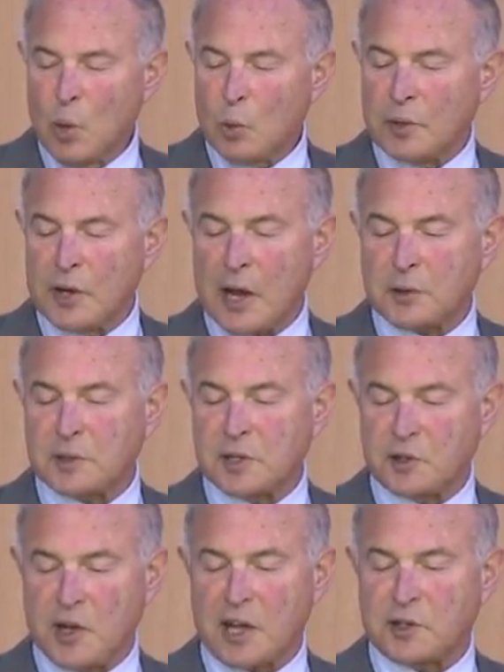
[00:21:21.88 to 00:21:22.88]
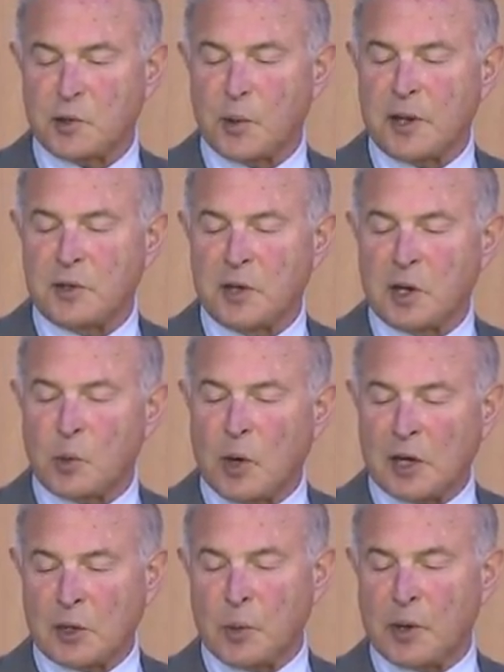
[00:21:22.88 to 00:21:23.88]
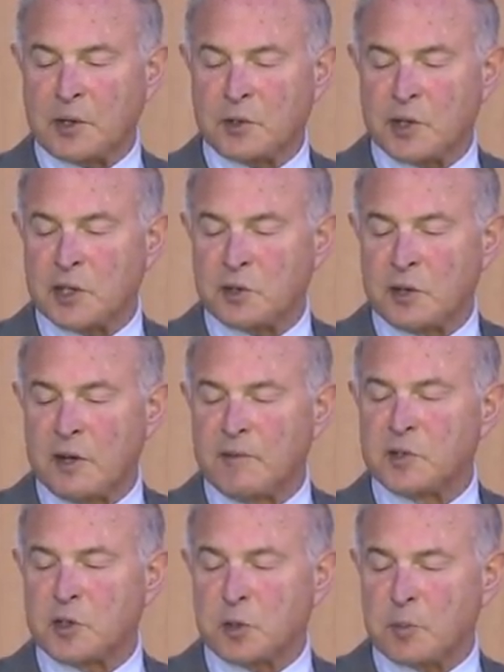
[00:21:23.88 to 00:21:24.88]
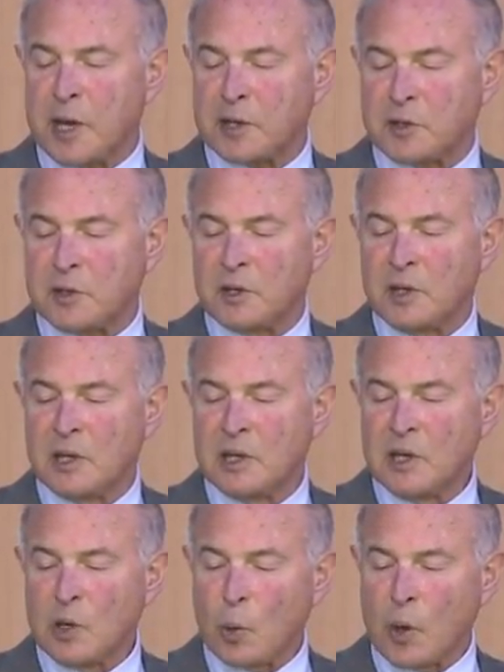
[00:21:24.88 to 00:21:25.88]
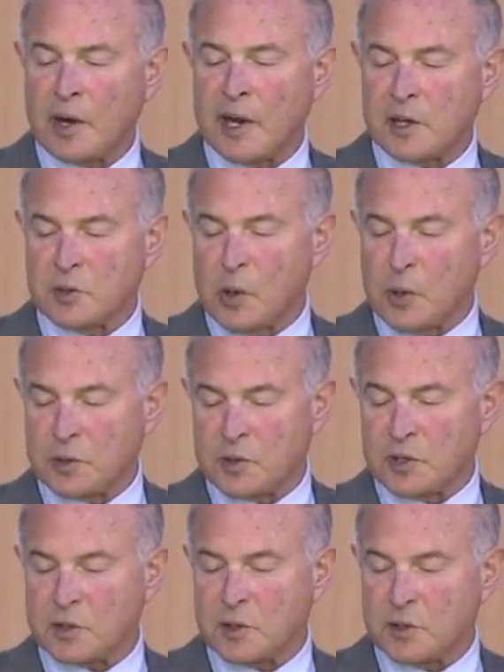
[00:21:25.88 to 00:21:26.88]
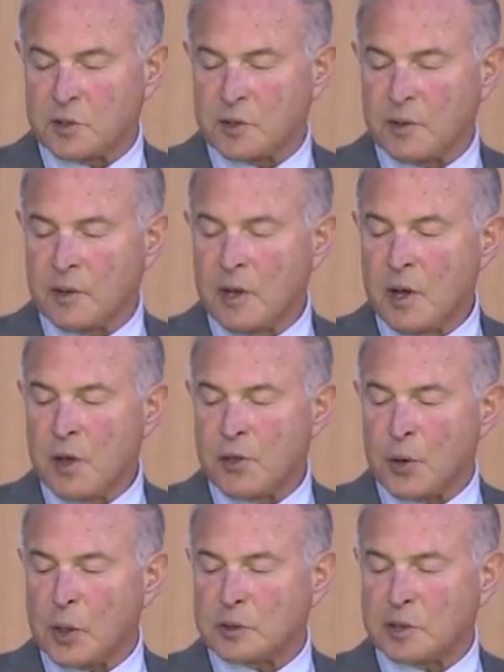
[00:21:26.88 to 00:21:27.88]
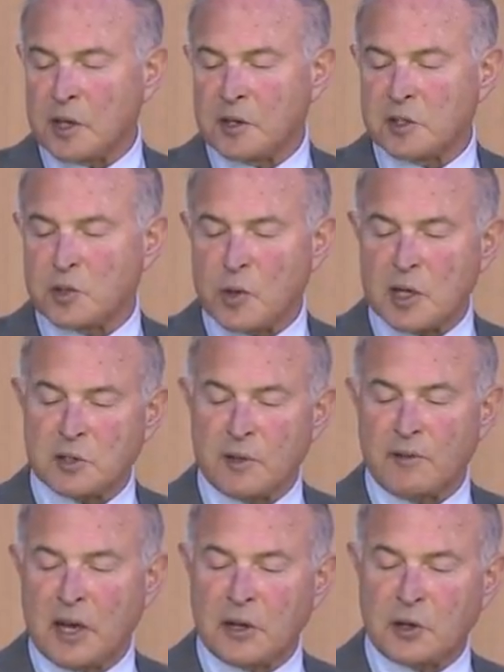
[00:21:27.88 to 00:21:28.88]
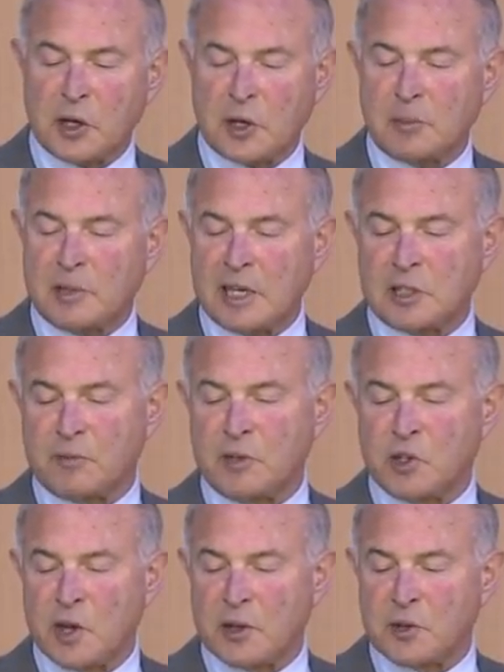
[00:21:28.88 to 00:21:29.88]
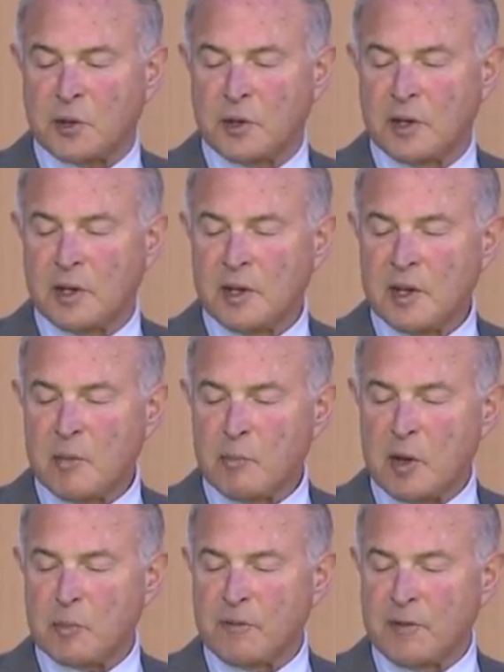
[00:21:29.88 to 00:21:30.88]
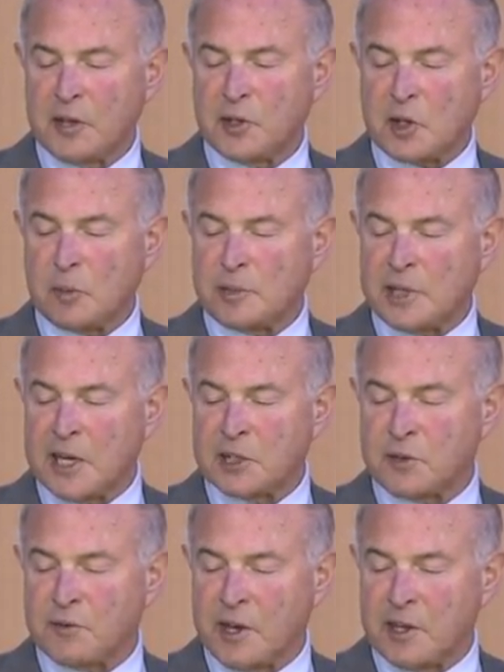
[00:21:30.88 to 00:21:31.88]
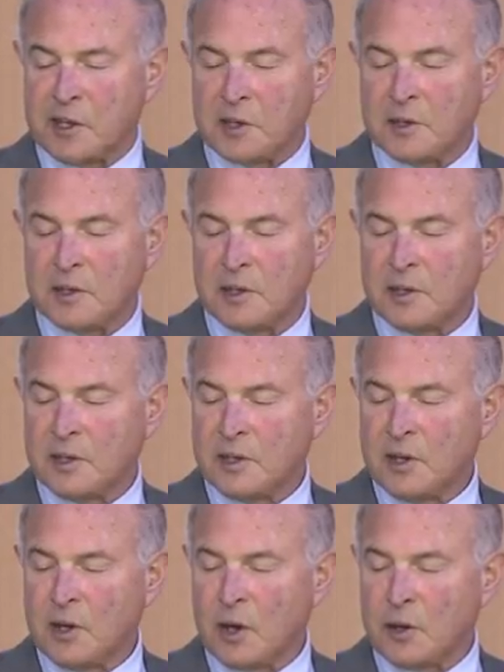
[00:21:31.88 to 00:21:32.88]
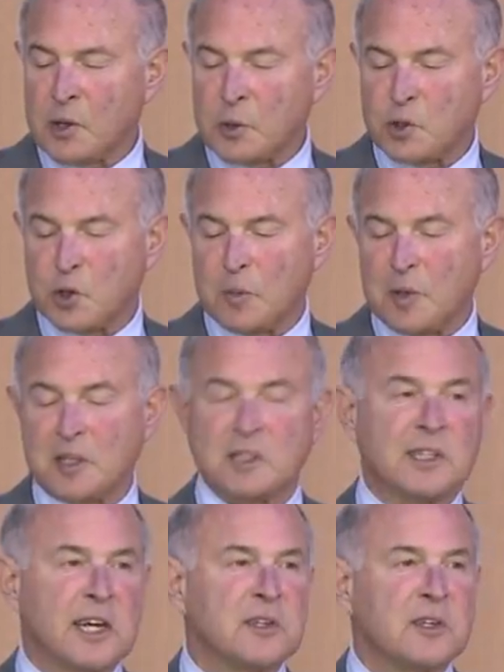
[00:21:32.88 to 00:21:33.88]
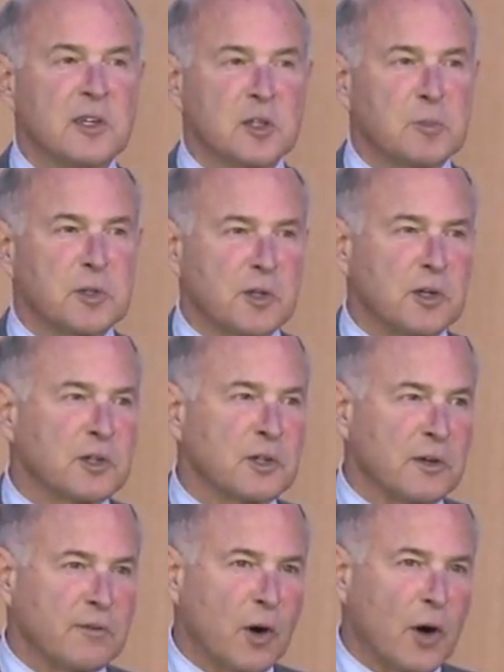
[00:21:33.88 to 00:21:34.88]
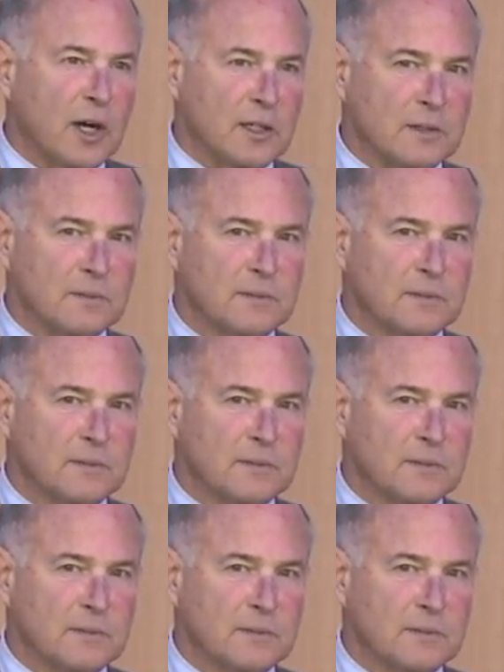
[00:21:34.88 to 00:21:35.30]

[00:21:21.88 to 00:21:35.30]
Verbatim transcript: will naturally exaggerate the inequality where it exists and even suspected where it has no existence. Thirdly, a distrust of voluntary compliance of each other may prevent the compliance of any, although it should be the latent disposition of all.